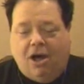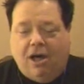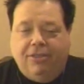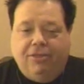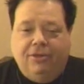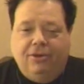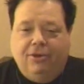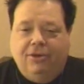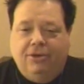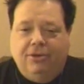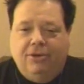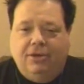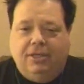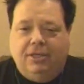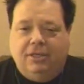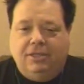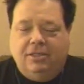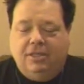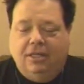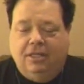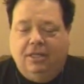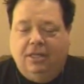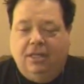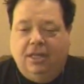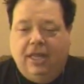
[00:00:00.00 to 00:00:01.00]
author, a
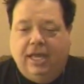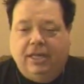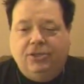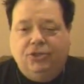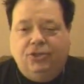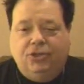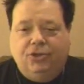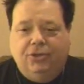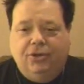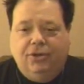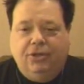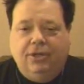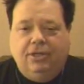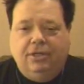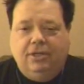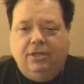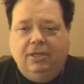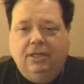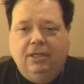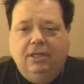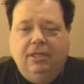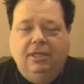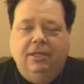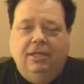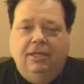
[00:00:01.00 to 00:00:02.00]

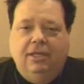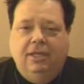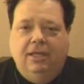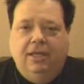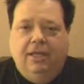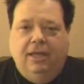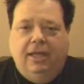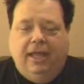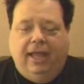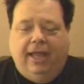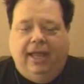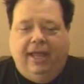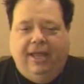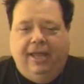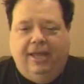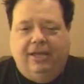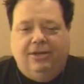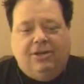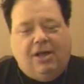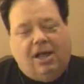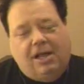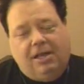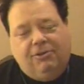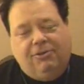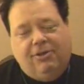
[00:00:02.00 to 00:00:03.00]
lecturer,
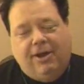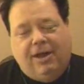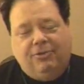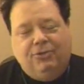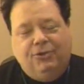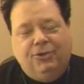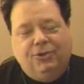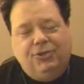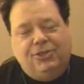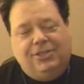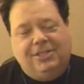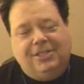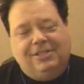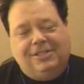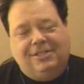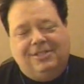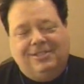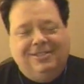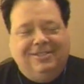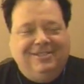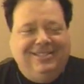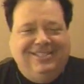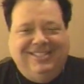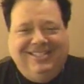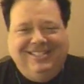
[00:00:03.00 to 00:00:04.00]
and all-around
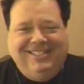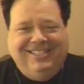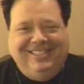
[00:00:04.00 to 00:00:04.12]
nuisance.